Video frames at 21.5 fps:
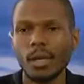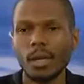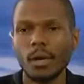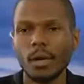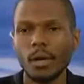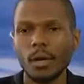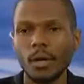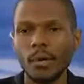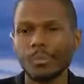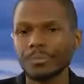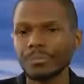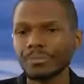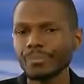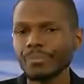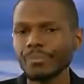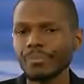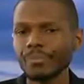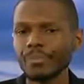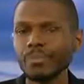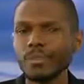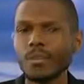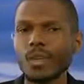
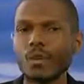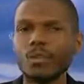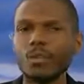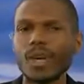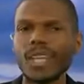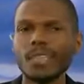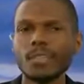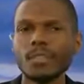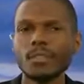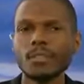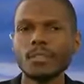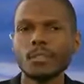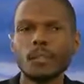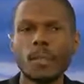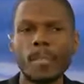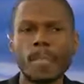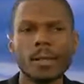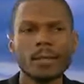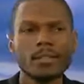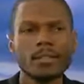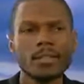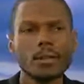racism.
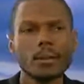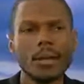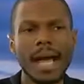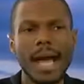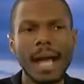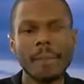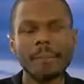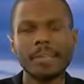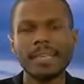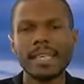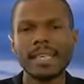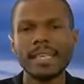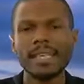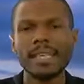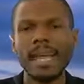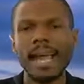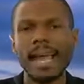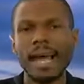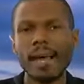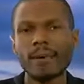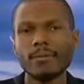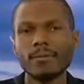See, what happened, they didn't
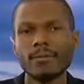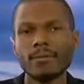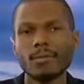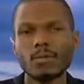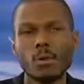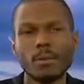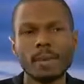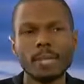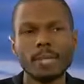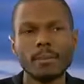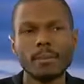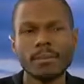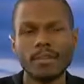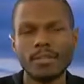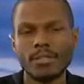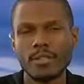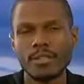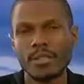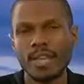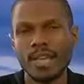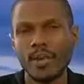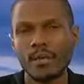have so many
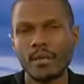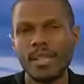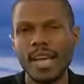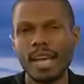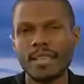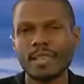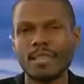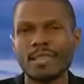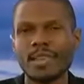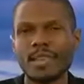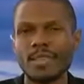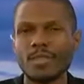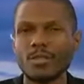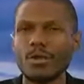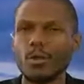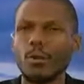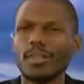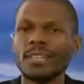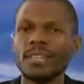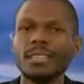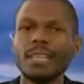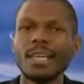prisons here in the United States
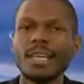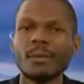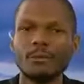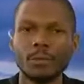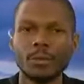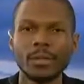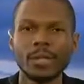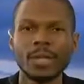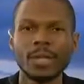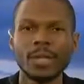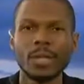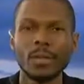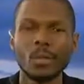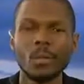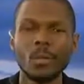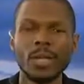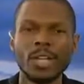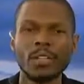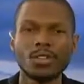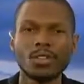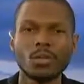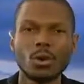during slavery. And
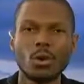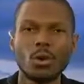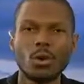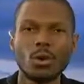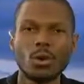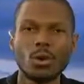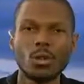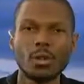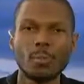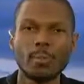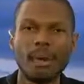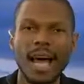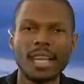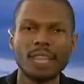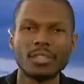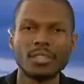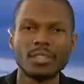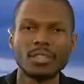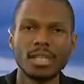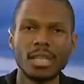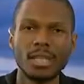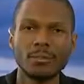when they so-called
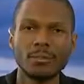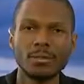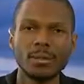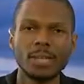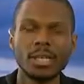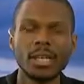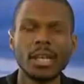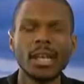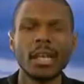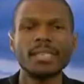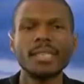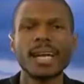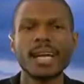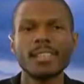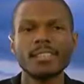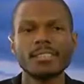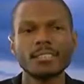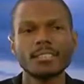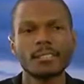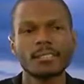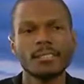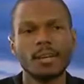abolished slavery,
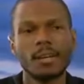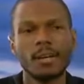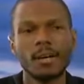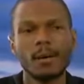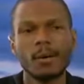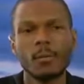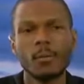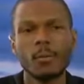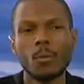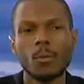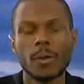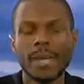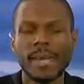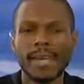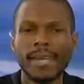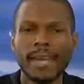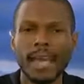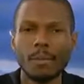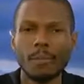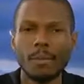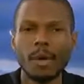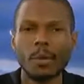that's when they
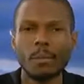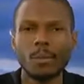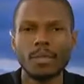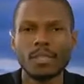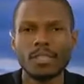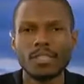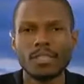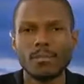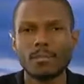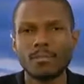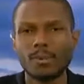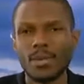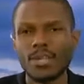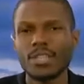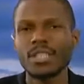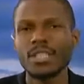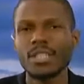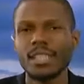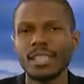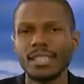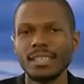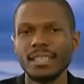came up with this
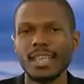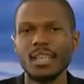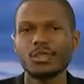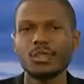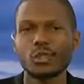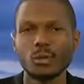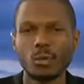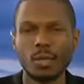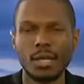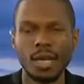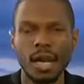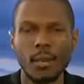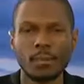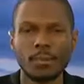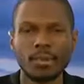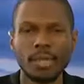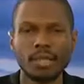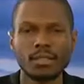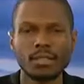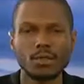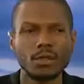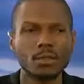prison industrial
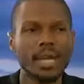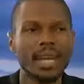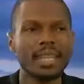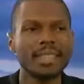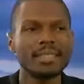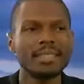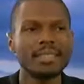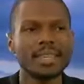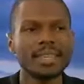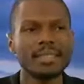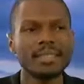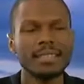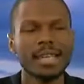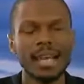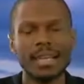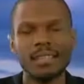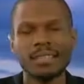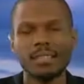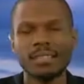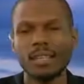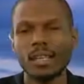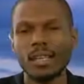complex. The United States
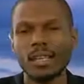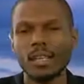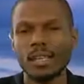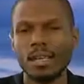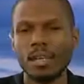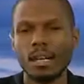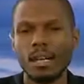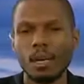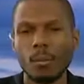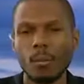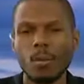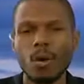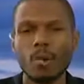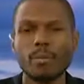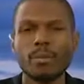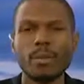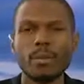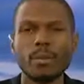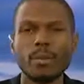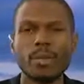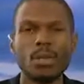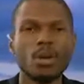has more
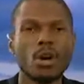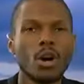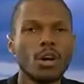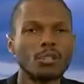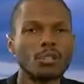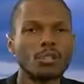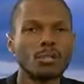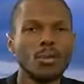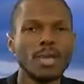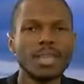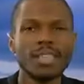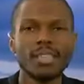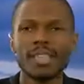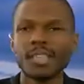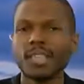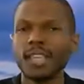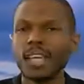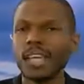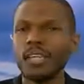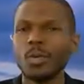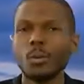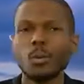people incarcerated than
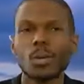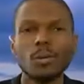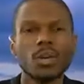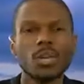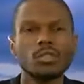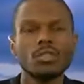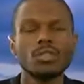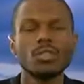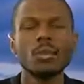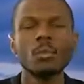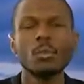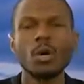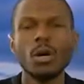anywhere else in the